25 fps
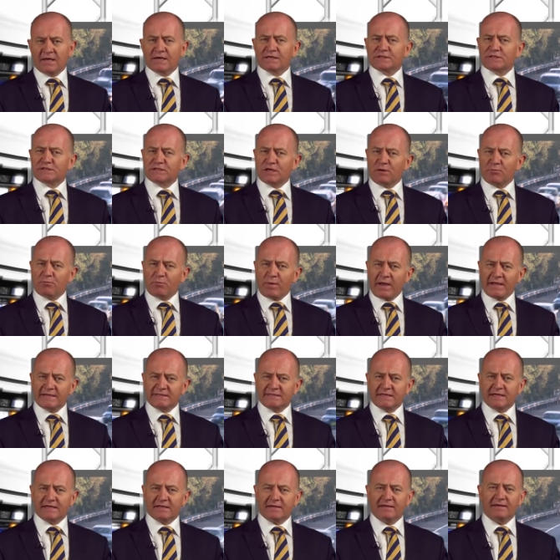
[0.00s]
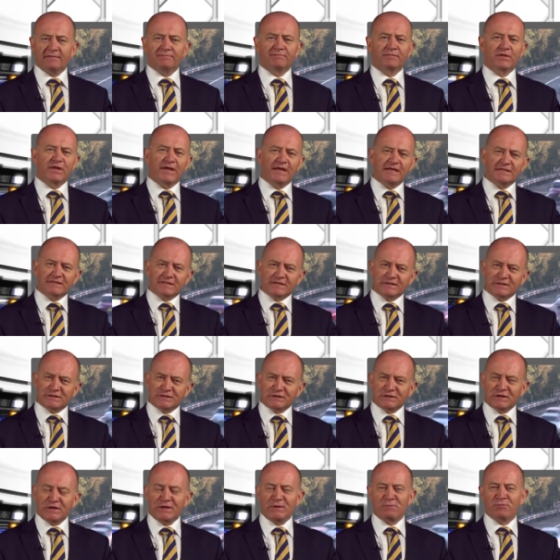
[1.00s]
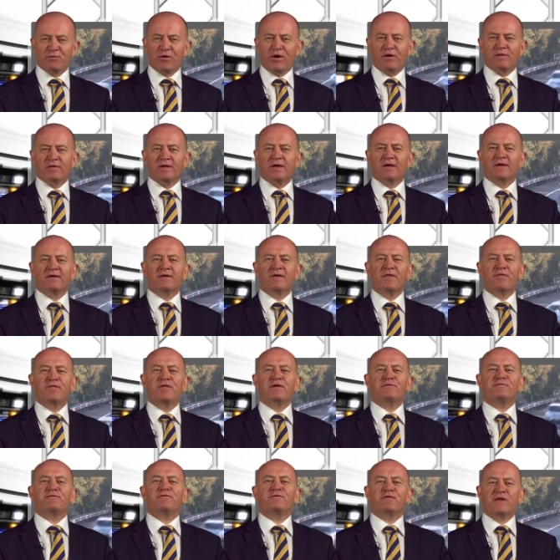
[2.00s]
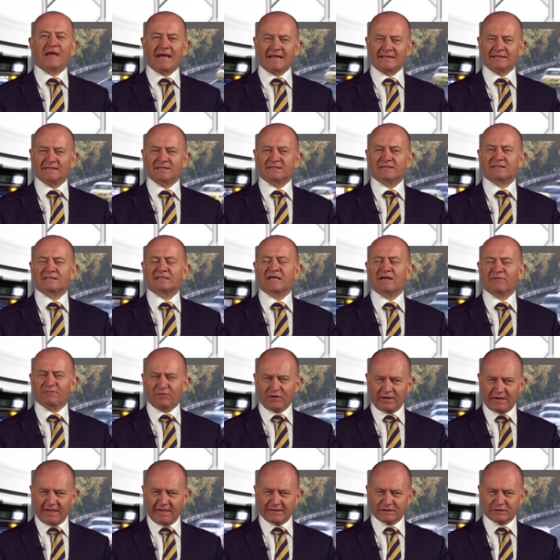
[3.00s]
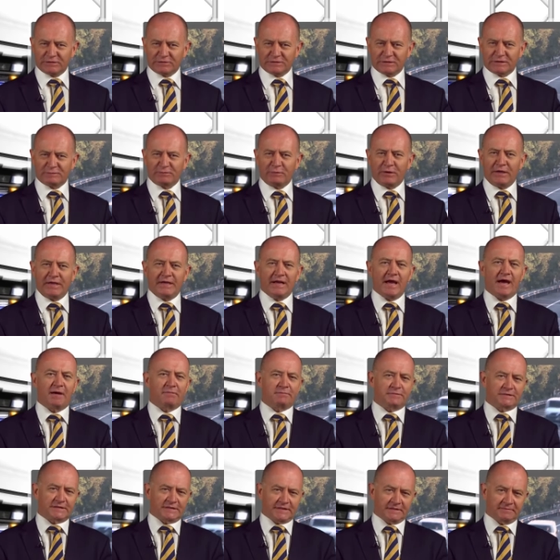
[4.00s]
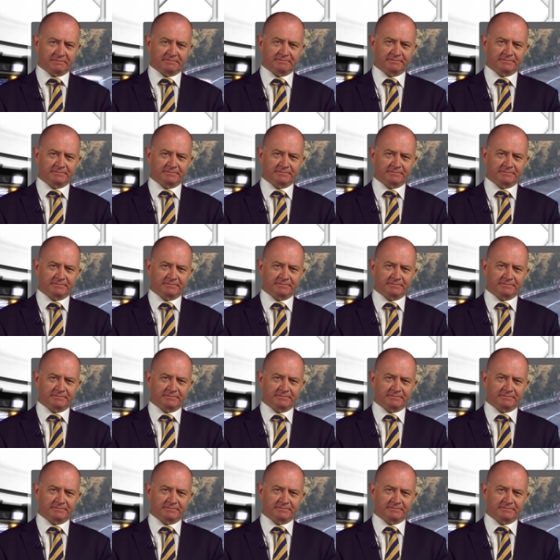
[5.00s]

So basically, it's a steamroller that flattens financial speed humps.